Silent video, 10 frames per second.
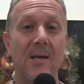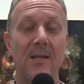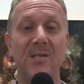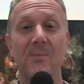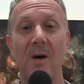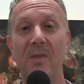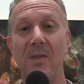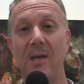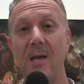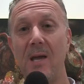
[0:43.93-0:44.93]
This month
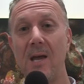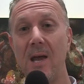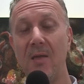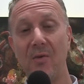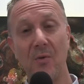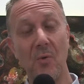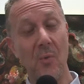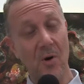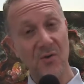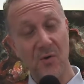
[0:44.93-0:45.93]
and through
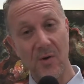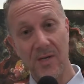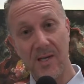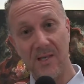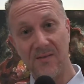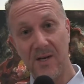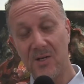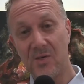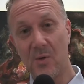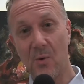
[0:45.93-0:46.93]
March fourteenth, it
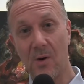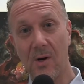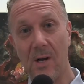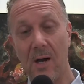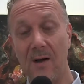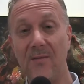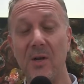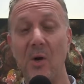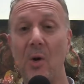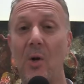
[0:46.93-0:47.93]
features the work of
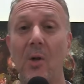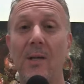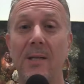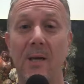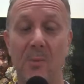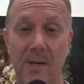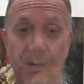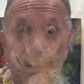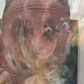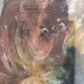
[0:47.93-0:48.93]
Nicole Duennebier,